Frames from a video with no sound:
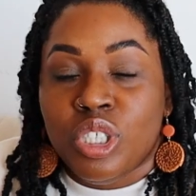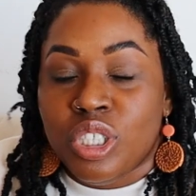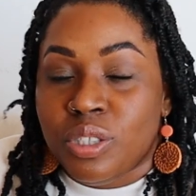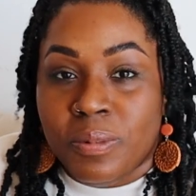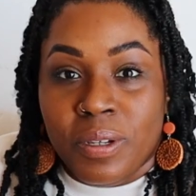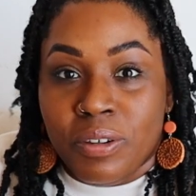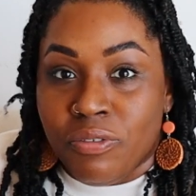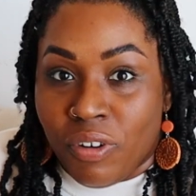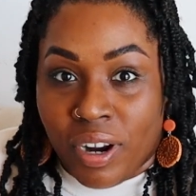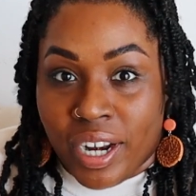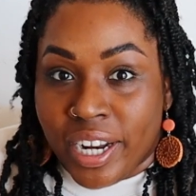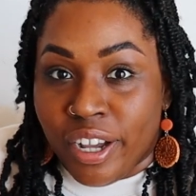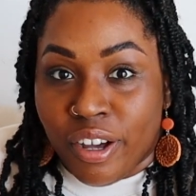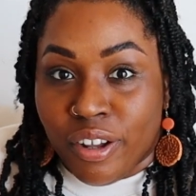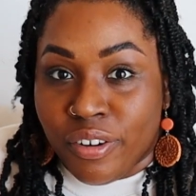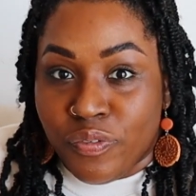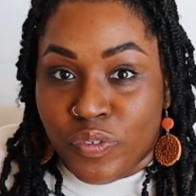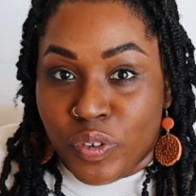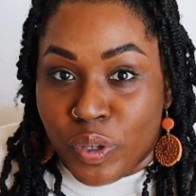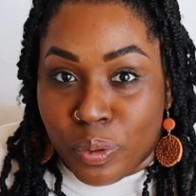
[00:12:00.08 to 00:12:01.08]
just be running
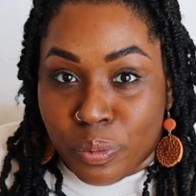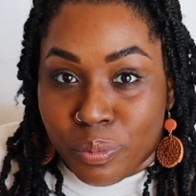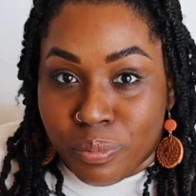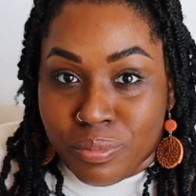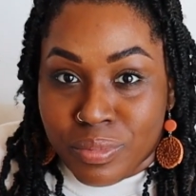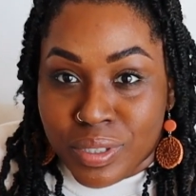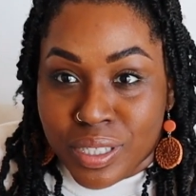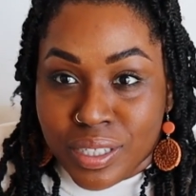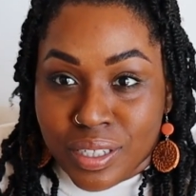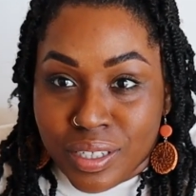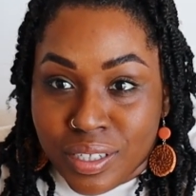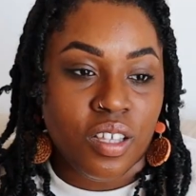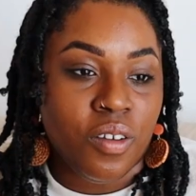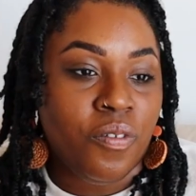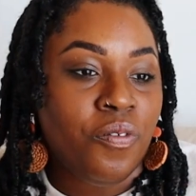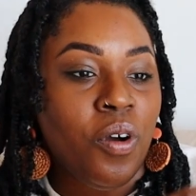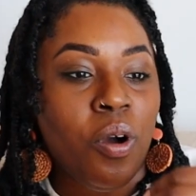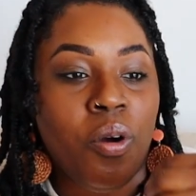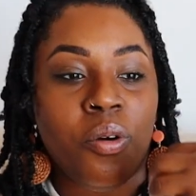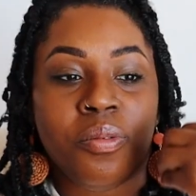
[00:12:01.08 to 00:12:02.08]
on fumes.
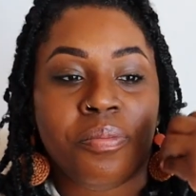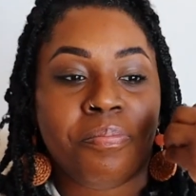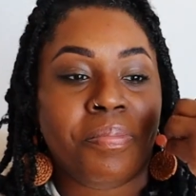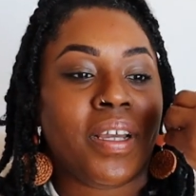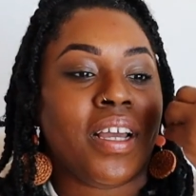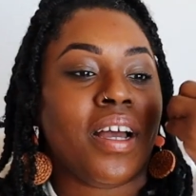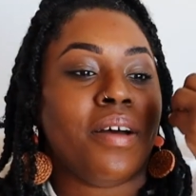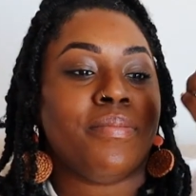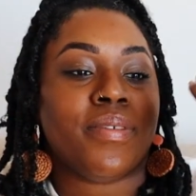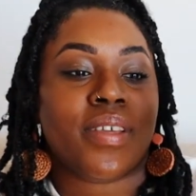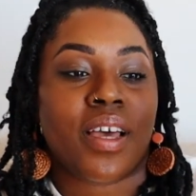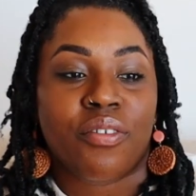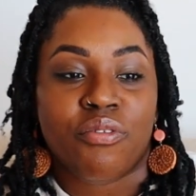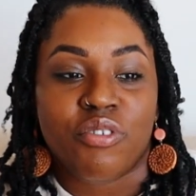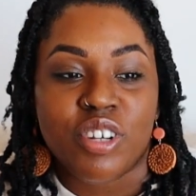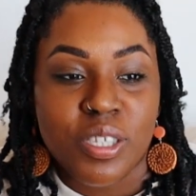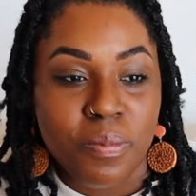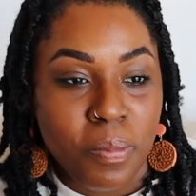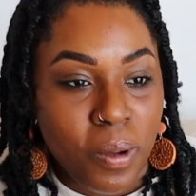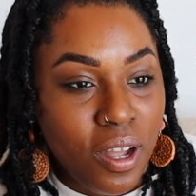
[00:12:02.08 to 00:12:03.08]
The phone becomes
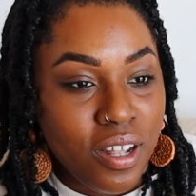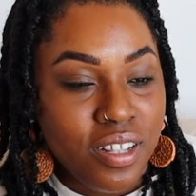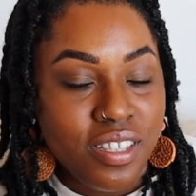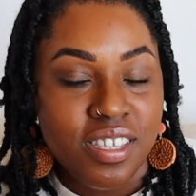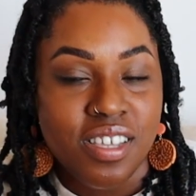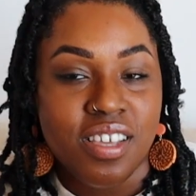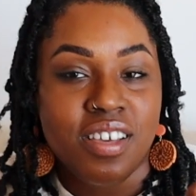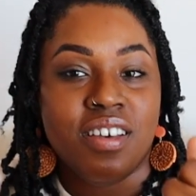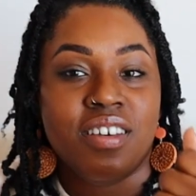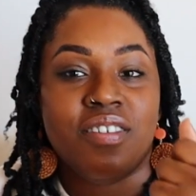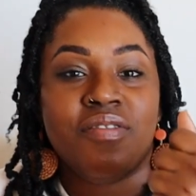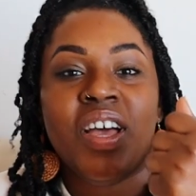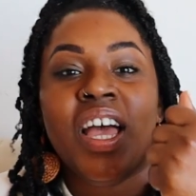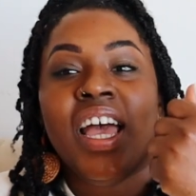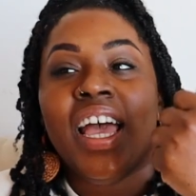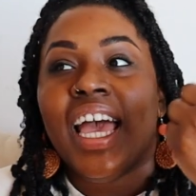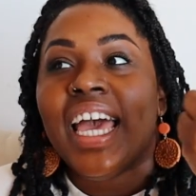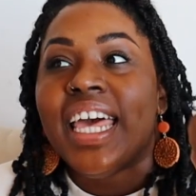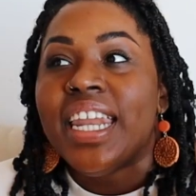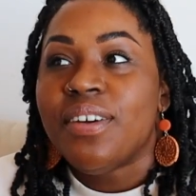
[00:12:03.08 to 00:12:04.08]
unresponsive,
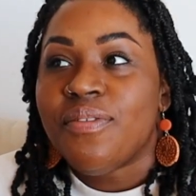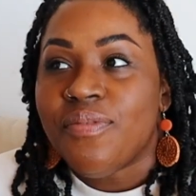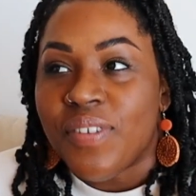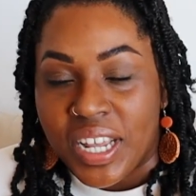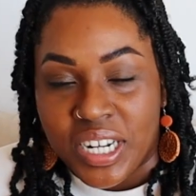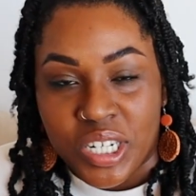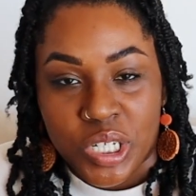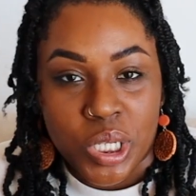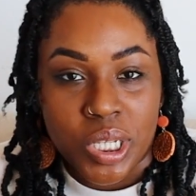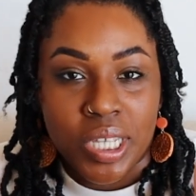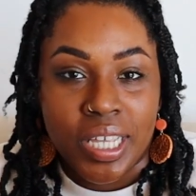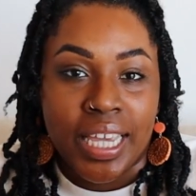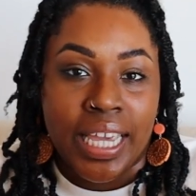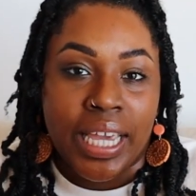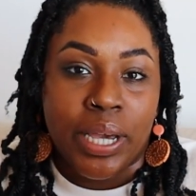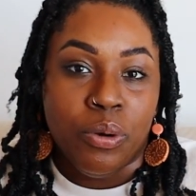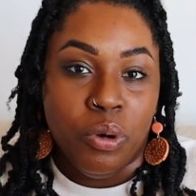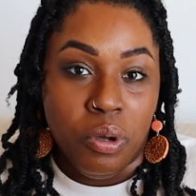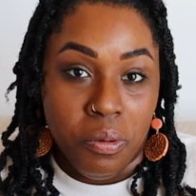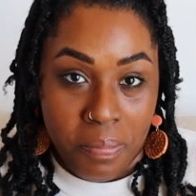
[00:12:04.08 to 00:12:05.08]
and
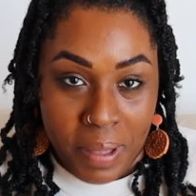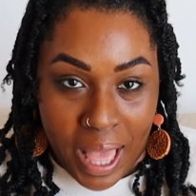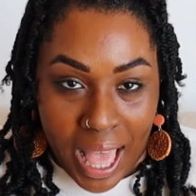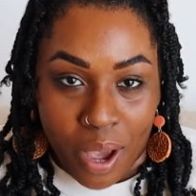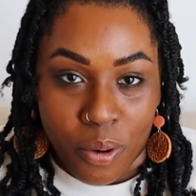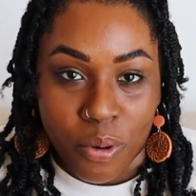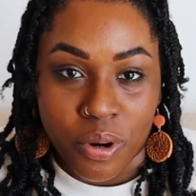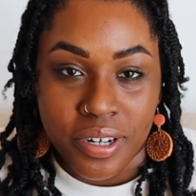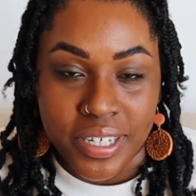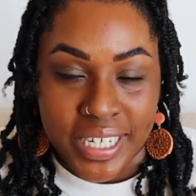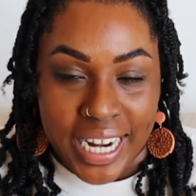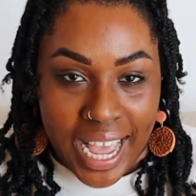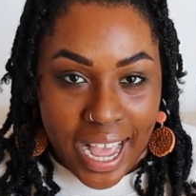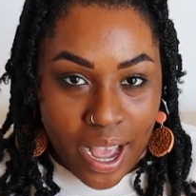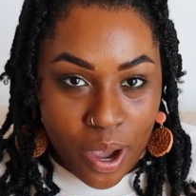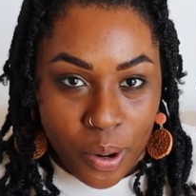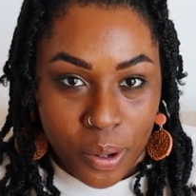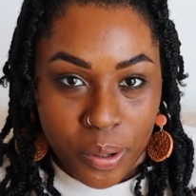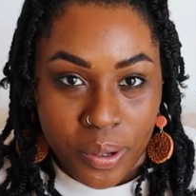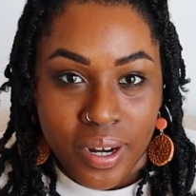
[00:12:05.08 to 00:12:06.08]
eventually it will power
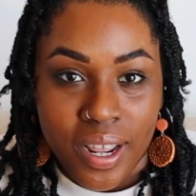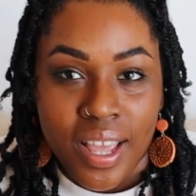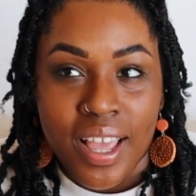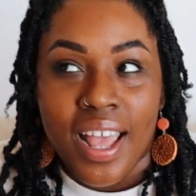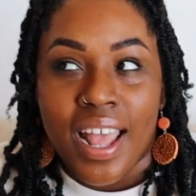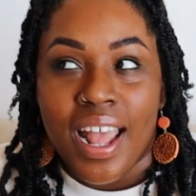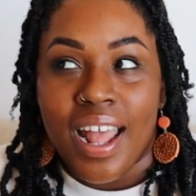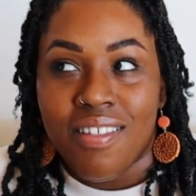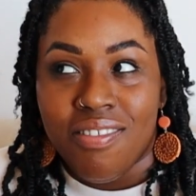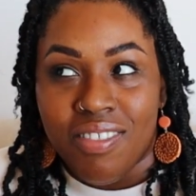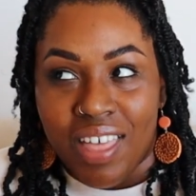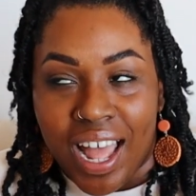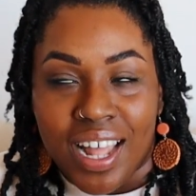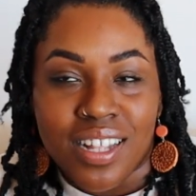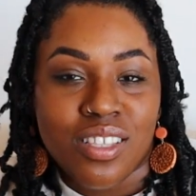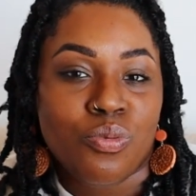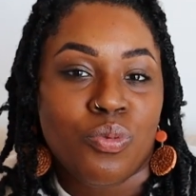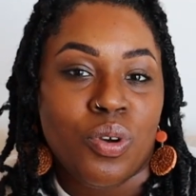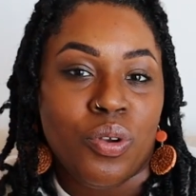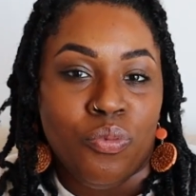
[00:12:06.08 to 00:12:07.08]
down. And
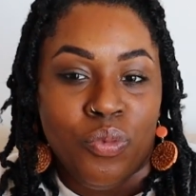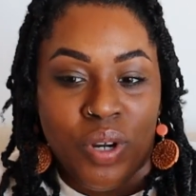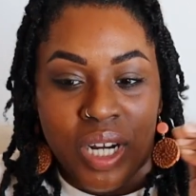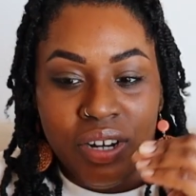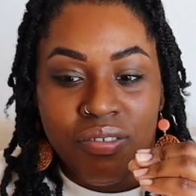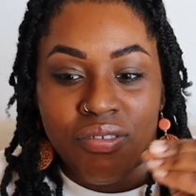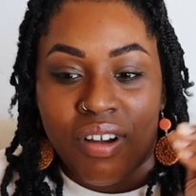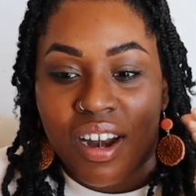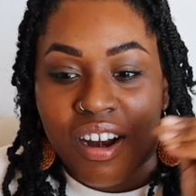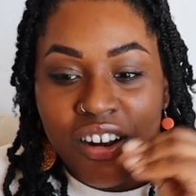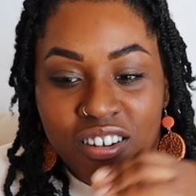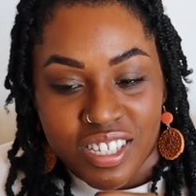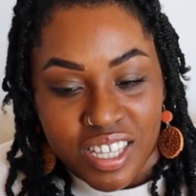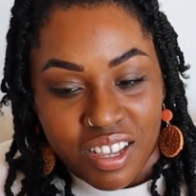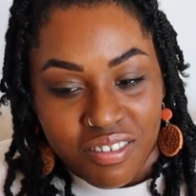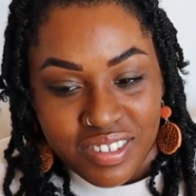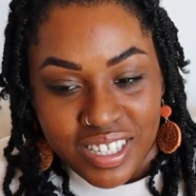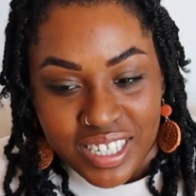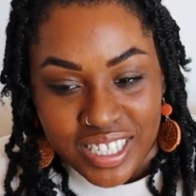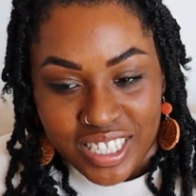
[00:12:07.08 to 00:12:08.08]
that's when we run
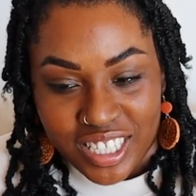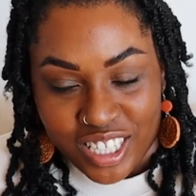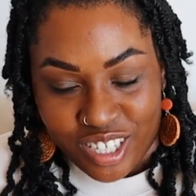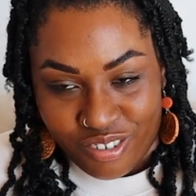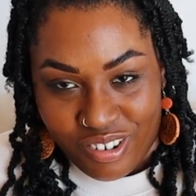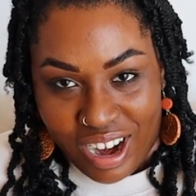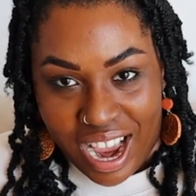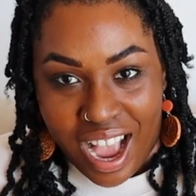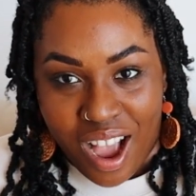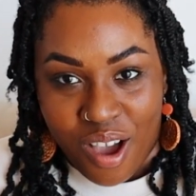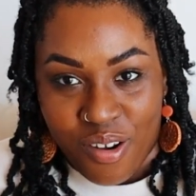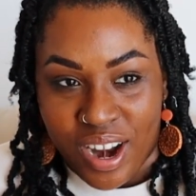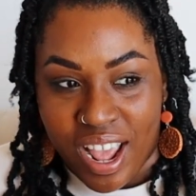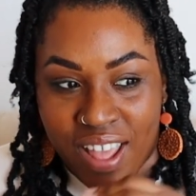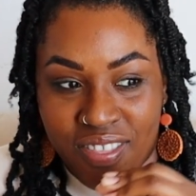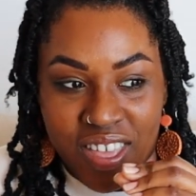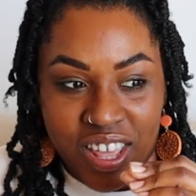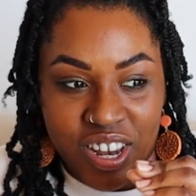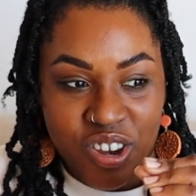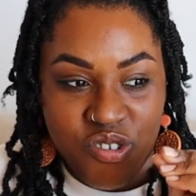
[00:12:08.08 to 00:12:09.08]
ourselves into the ground,
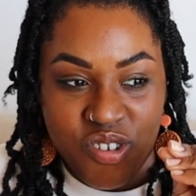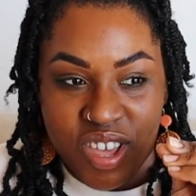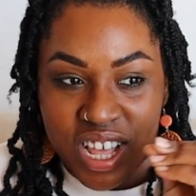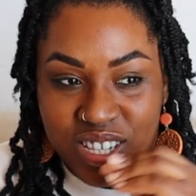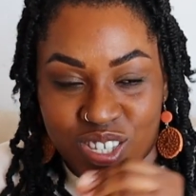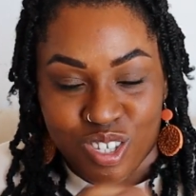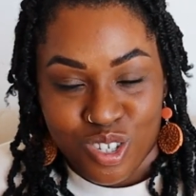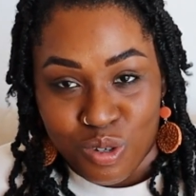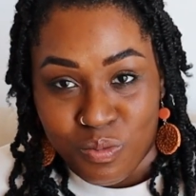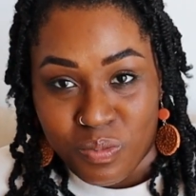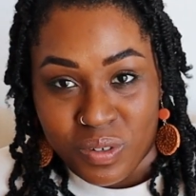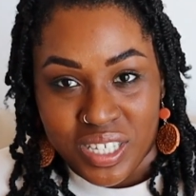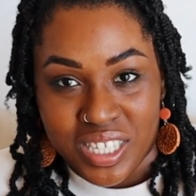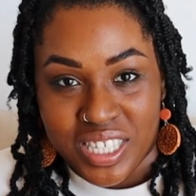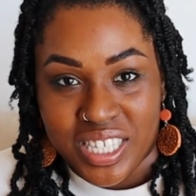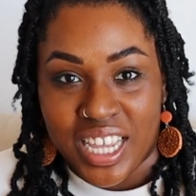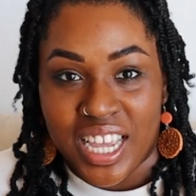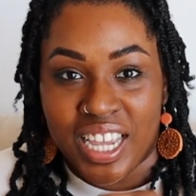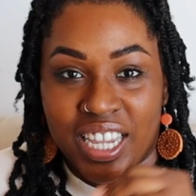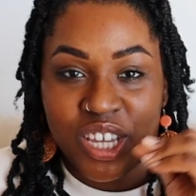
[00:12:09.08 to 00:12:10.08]
and then you get super
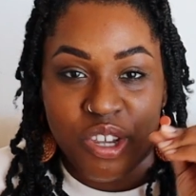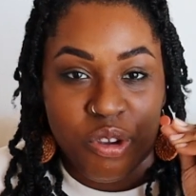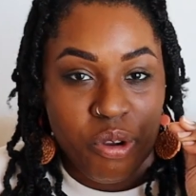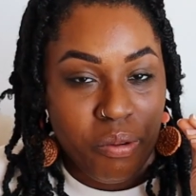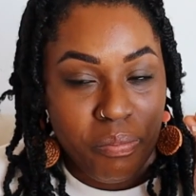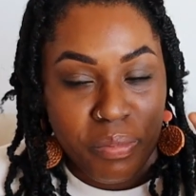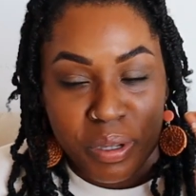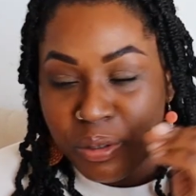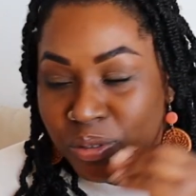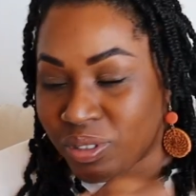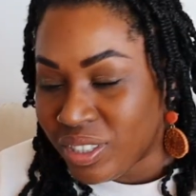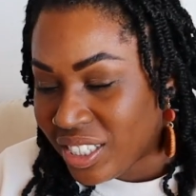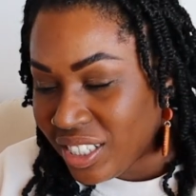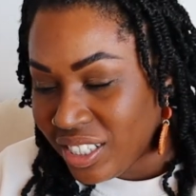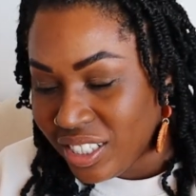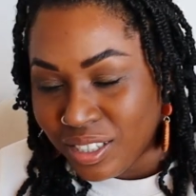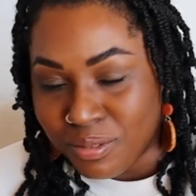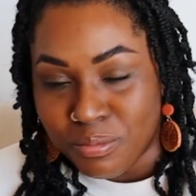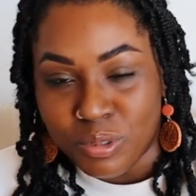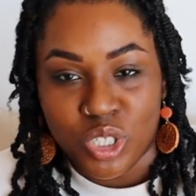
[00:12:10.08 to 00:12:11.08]
sick, your immune
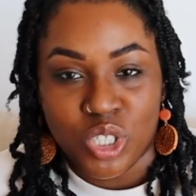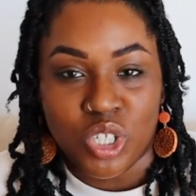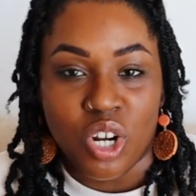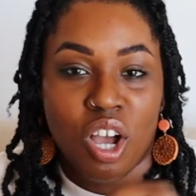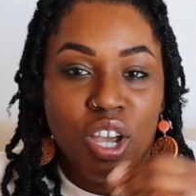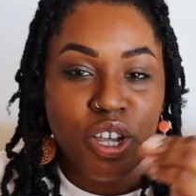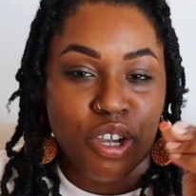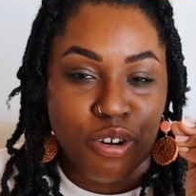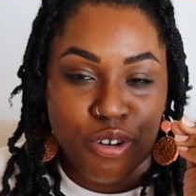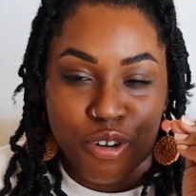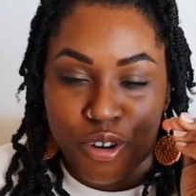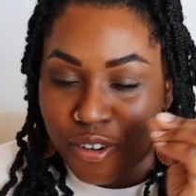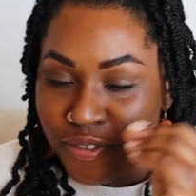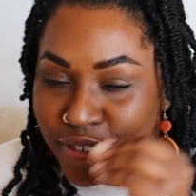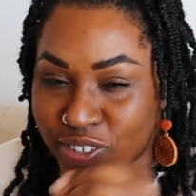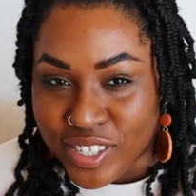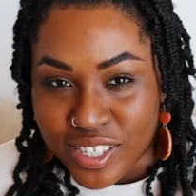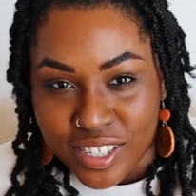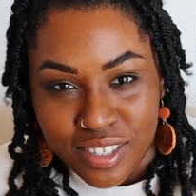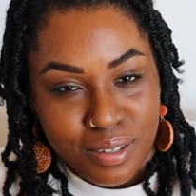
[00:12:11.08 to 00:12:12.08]
system shot, your
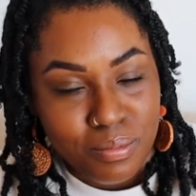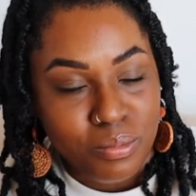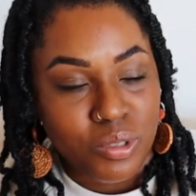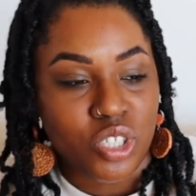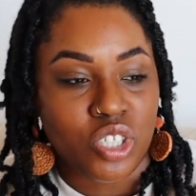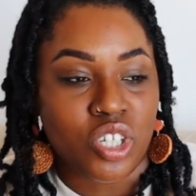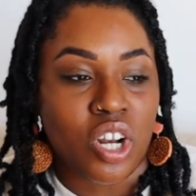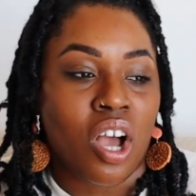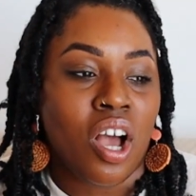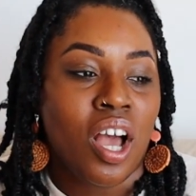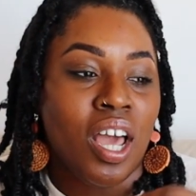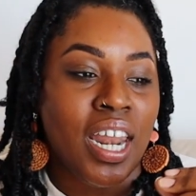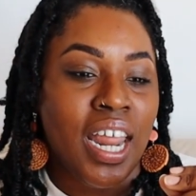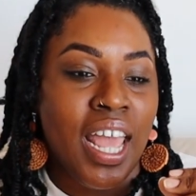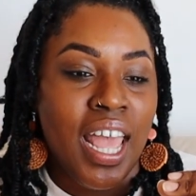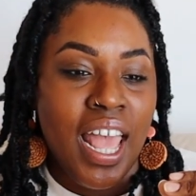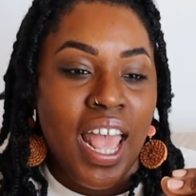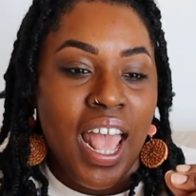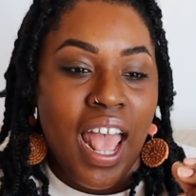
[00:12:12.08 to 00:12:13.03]
nervous system shot,